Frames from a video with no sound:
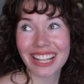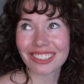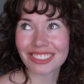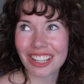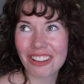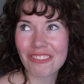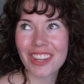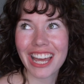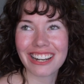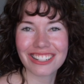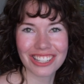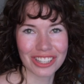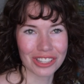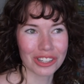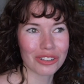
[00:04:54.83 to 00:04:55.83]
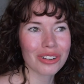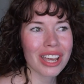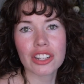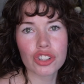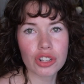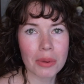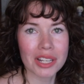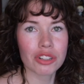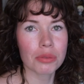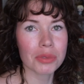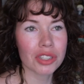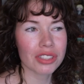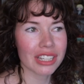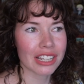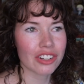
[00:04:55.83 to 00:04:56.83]
Love that tune. Instrumental
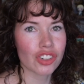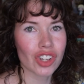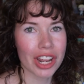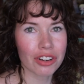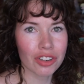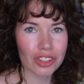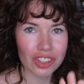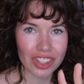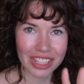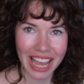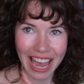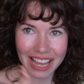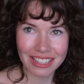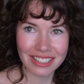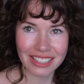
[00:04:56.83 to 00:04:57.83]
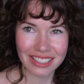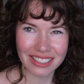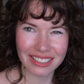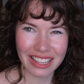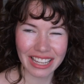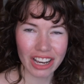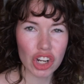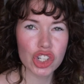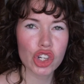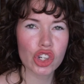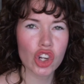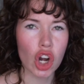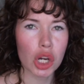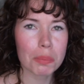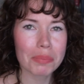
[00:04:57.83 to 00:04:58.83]
music in general just has this like
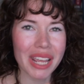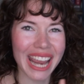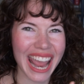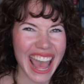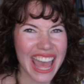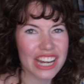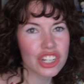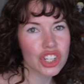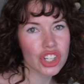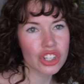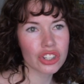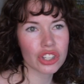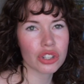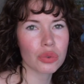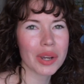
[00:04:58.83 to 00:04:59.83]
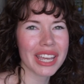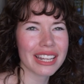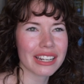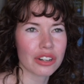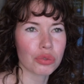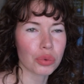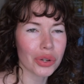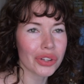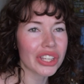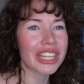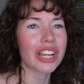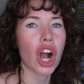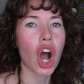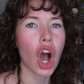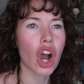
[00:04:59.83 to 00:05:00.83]
sharp edge to it and
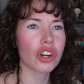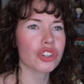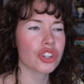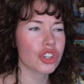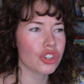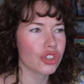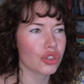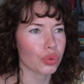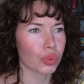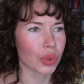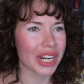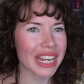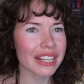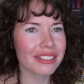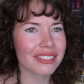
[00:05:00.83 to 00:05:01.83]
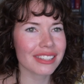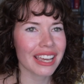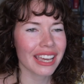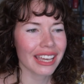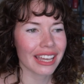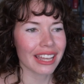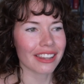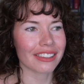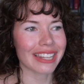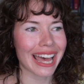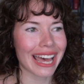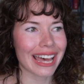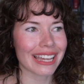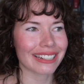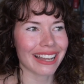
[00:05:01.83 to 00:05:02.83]
really harsh strings
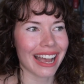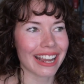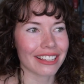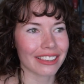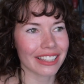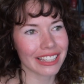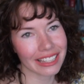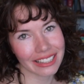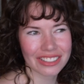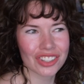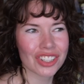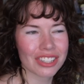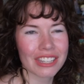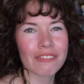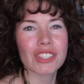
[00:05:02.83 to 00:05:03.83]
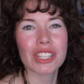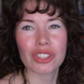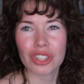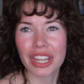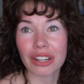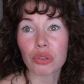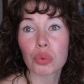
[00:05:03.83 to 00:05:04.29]
that I think just gives this like